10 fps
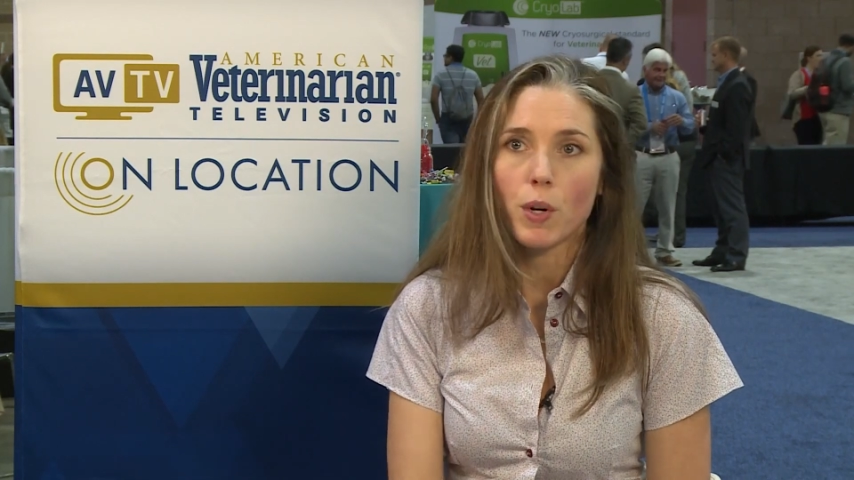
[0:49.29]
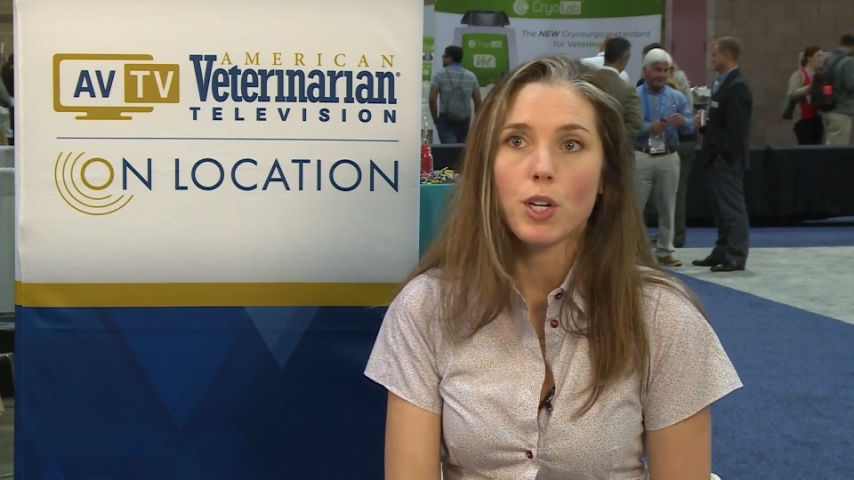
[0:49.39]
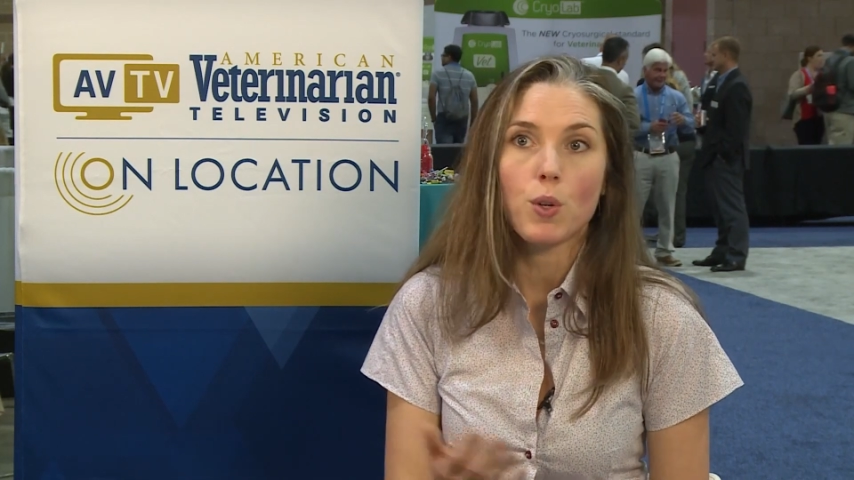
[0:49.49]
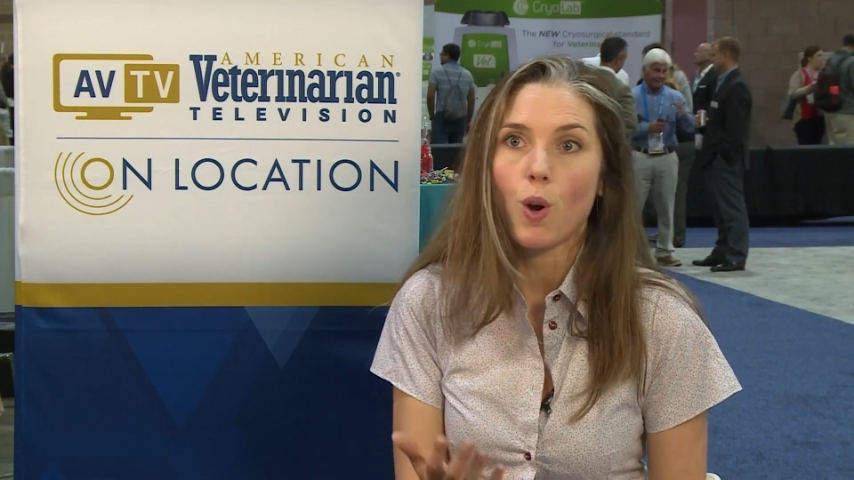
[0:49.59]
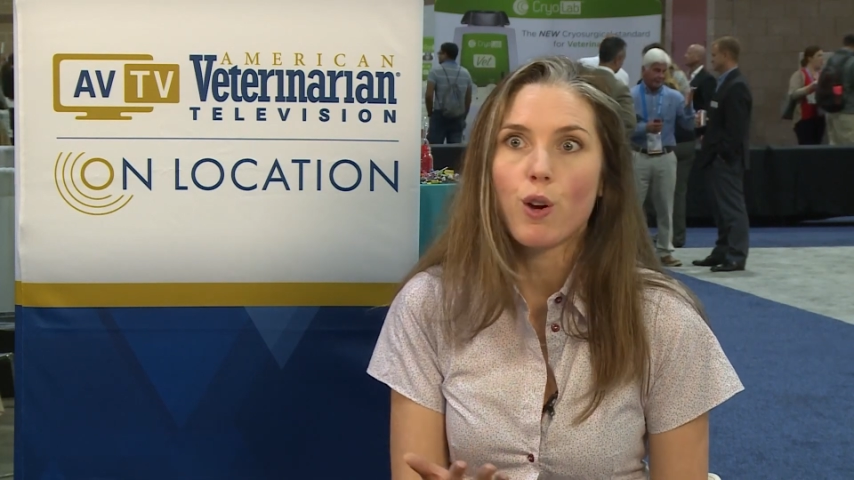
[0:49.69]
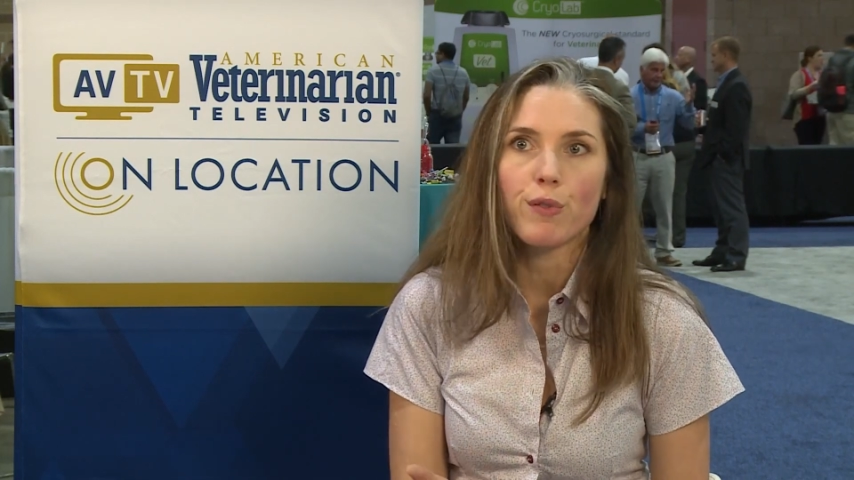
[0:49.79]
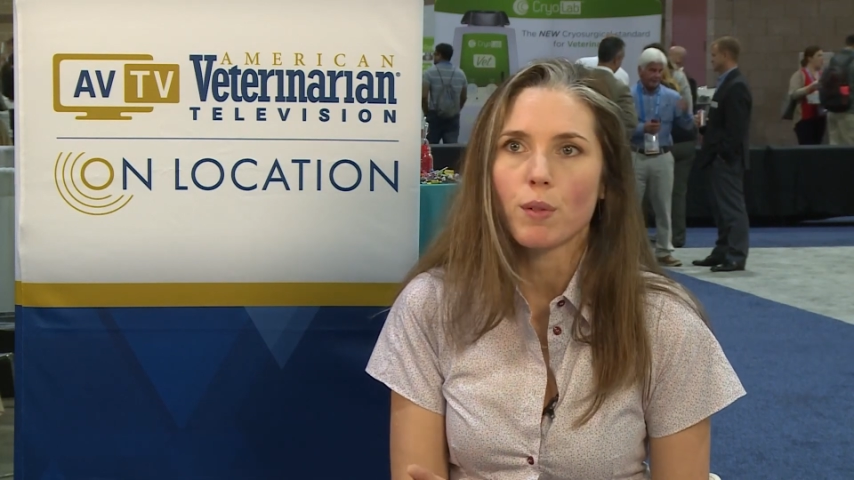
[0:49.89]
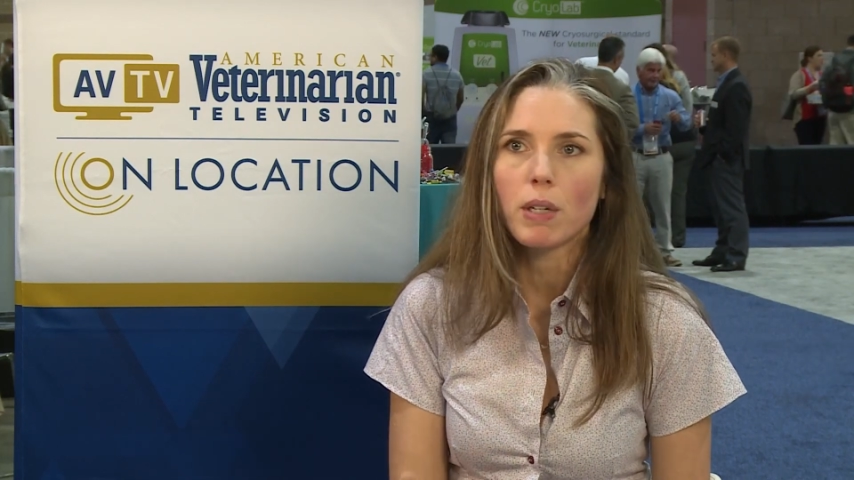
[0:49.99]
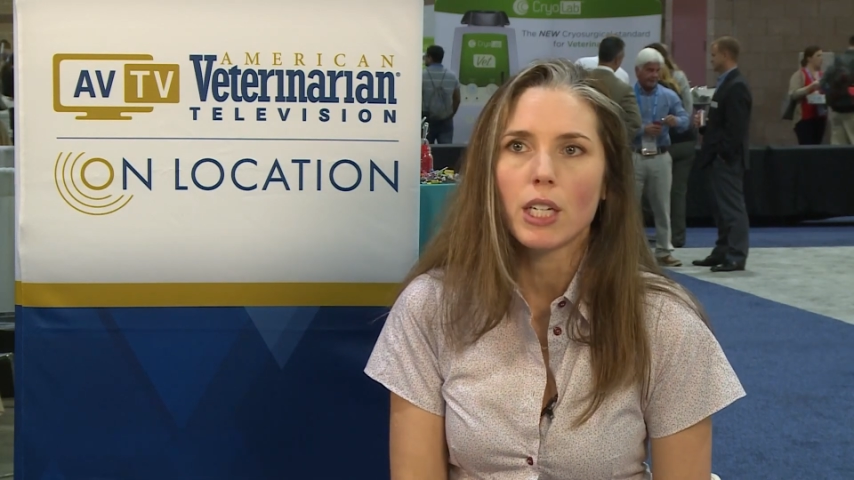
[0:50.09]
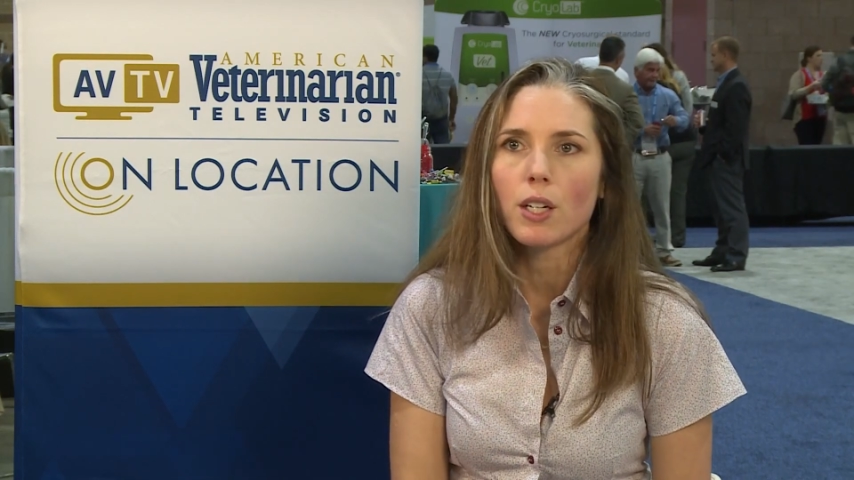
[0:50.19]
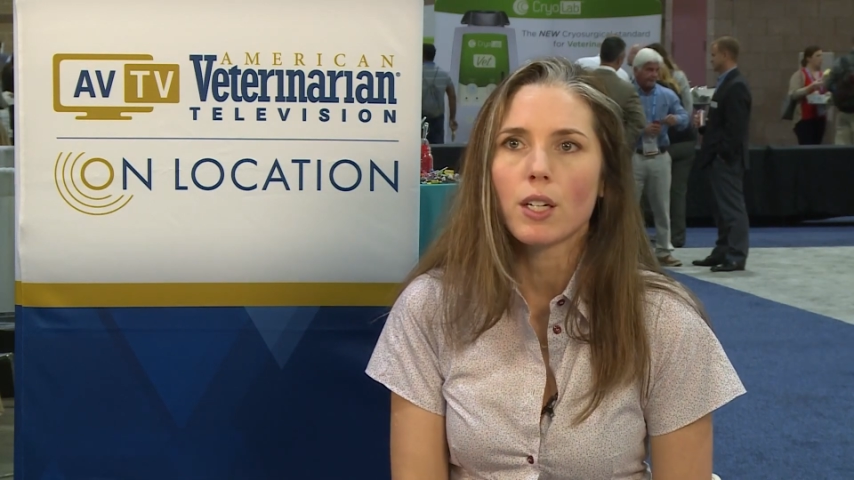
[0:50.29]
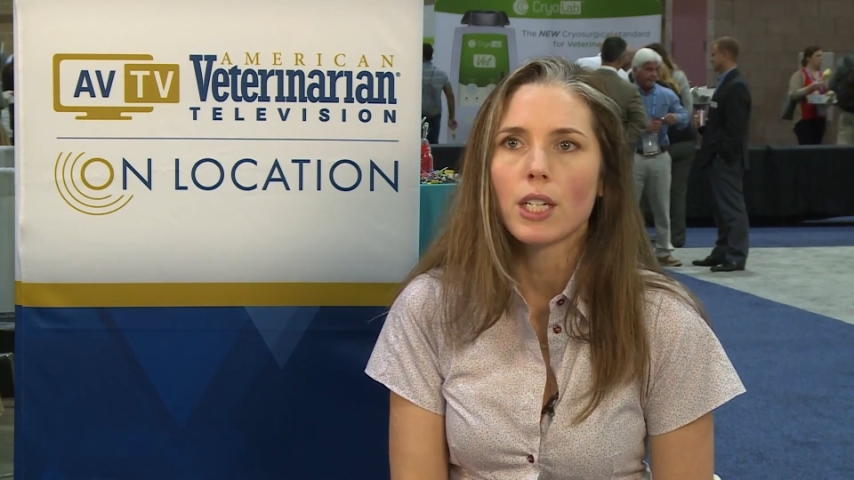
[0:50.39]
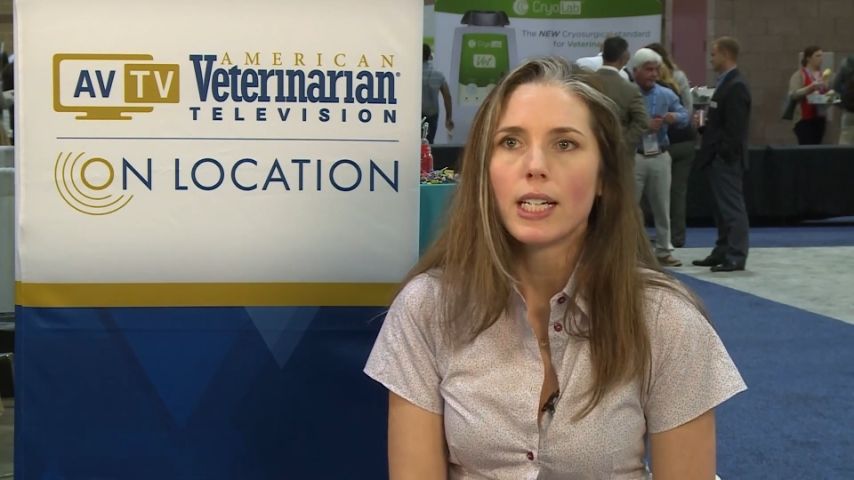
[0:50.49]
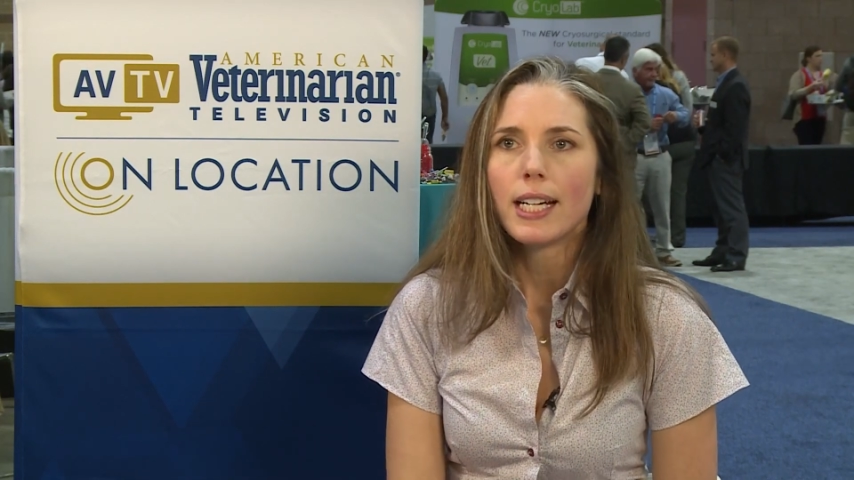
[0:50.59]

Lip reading: Where do you go from here?